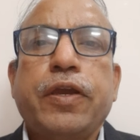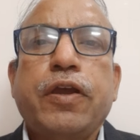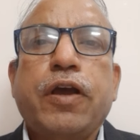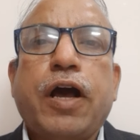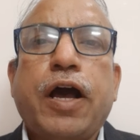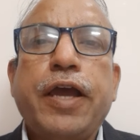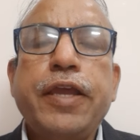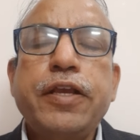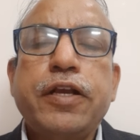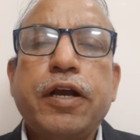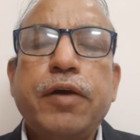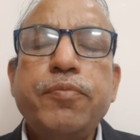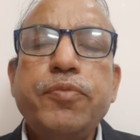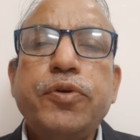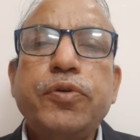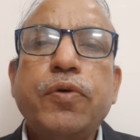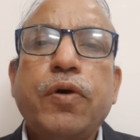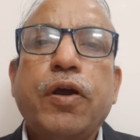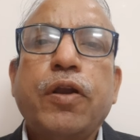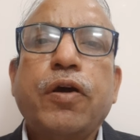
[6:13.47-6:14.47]
I come
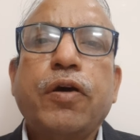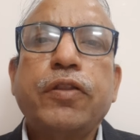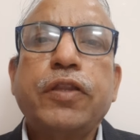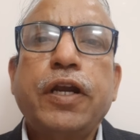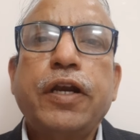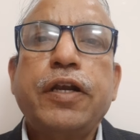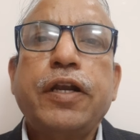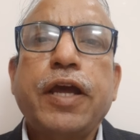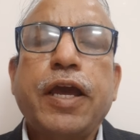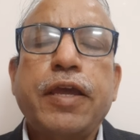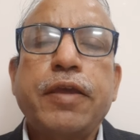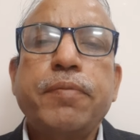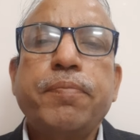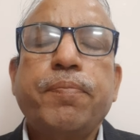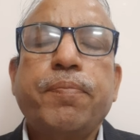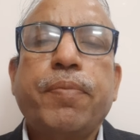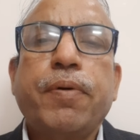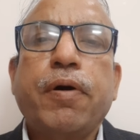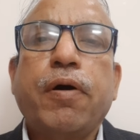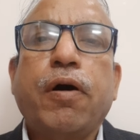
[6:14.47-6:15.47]
to another
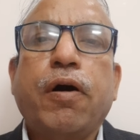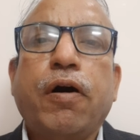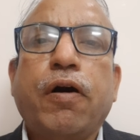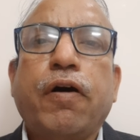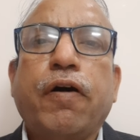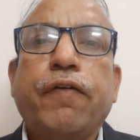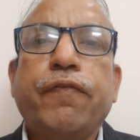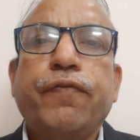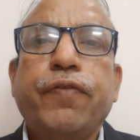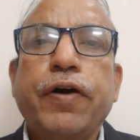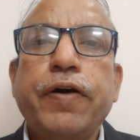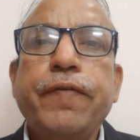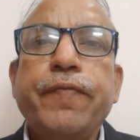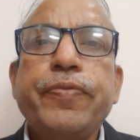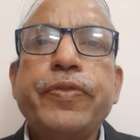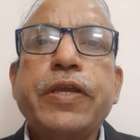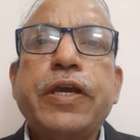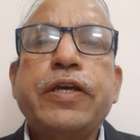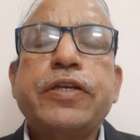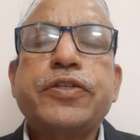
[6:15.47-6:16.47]
type
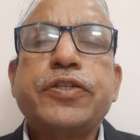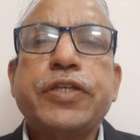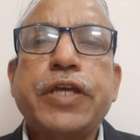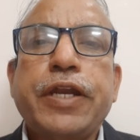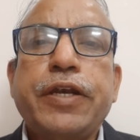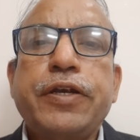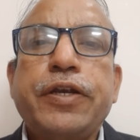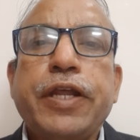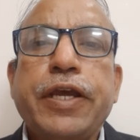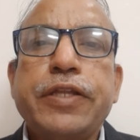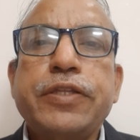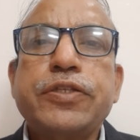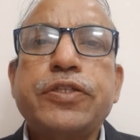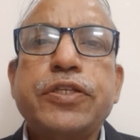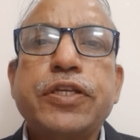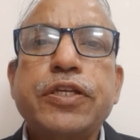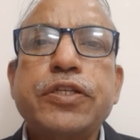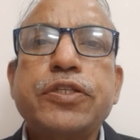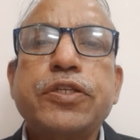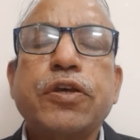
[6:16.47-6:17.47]
of
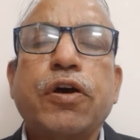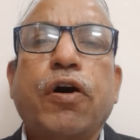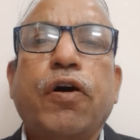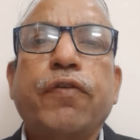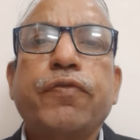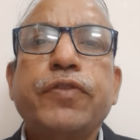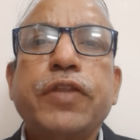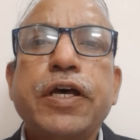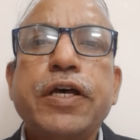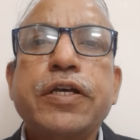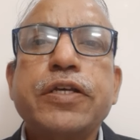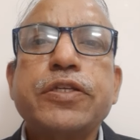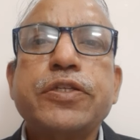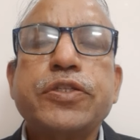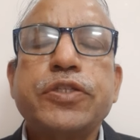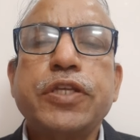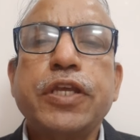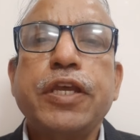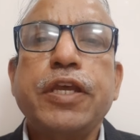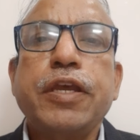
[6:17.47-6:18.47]
sentences of the
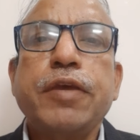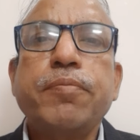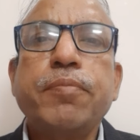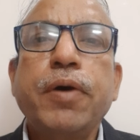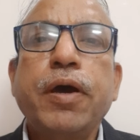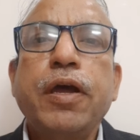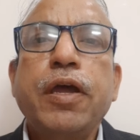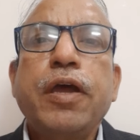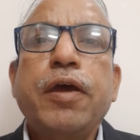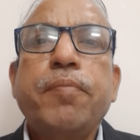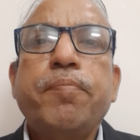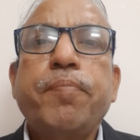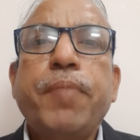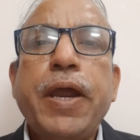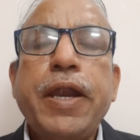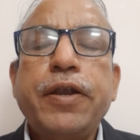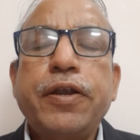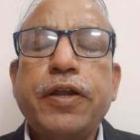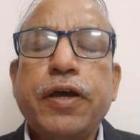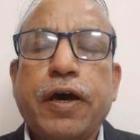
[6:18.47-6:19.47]
same
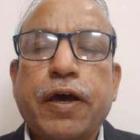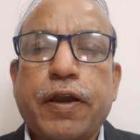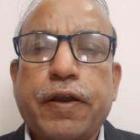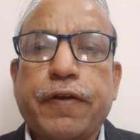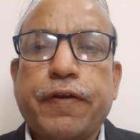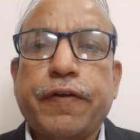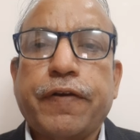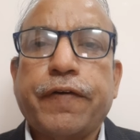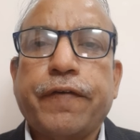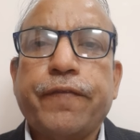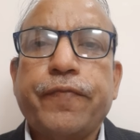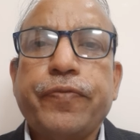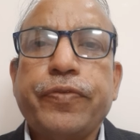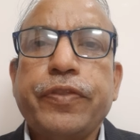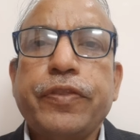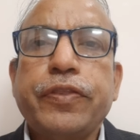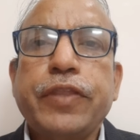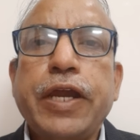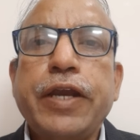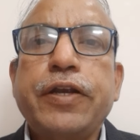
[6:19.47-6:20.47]
pattern,
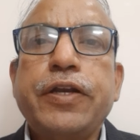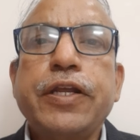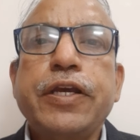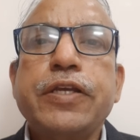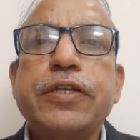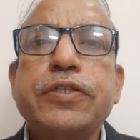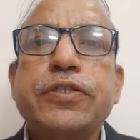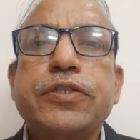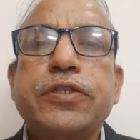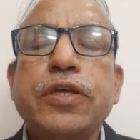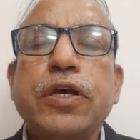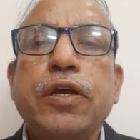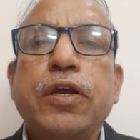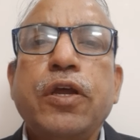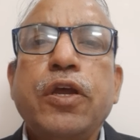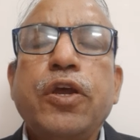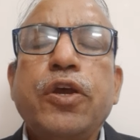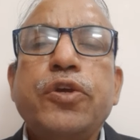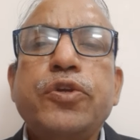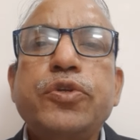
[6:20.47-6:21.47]
that is,
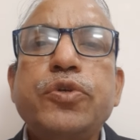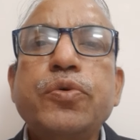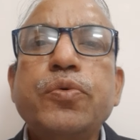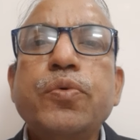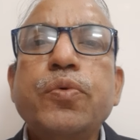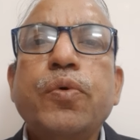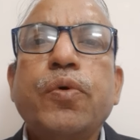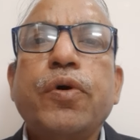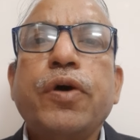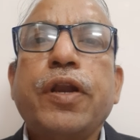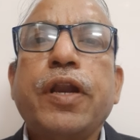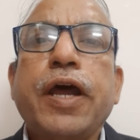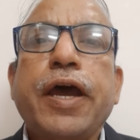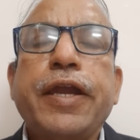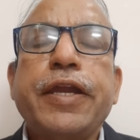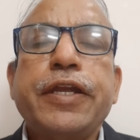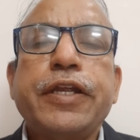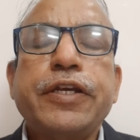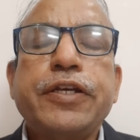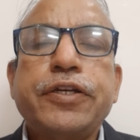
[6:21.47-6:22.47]
you
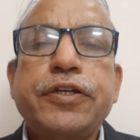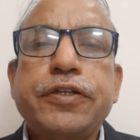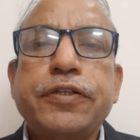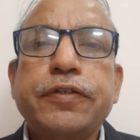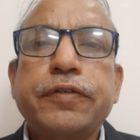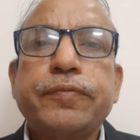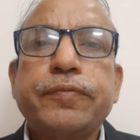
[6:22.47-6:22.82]
write.